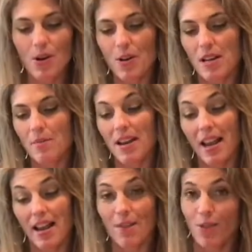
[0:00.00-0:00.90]
cream, and
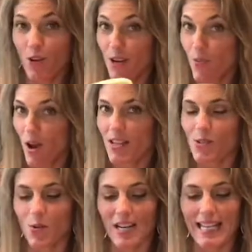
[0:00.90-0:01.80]
I have
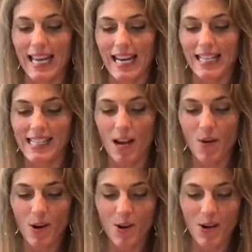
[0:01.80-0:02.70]
Greenwise organic
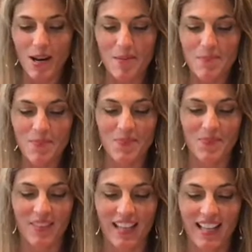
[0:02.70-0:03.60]
sour cream.
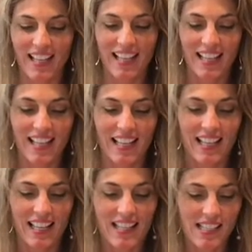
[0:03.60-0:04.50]

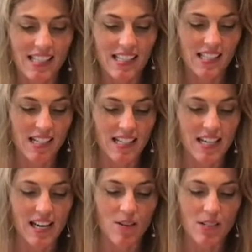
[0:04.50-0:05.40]
This is a
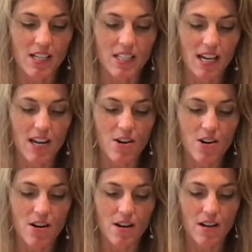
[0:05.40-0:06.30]
16-ounce
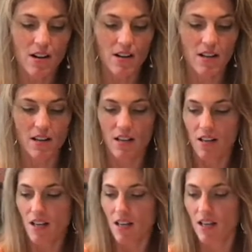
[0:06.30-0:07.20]
container,
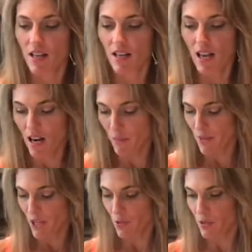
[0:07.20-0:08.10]
and I'm
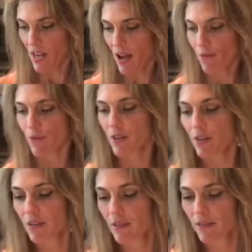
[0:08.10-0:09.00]
gonna use half of
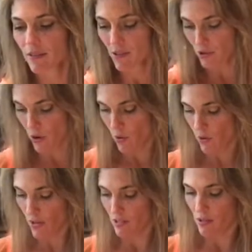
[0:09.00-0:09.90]
it.
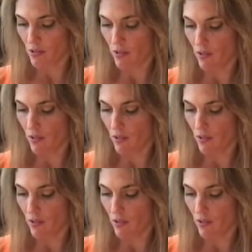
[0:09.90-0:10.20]
So it's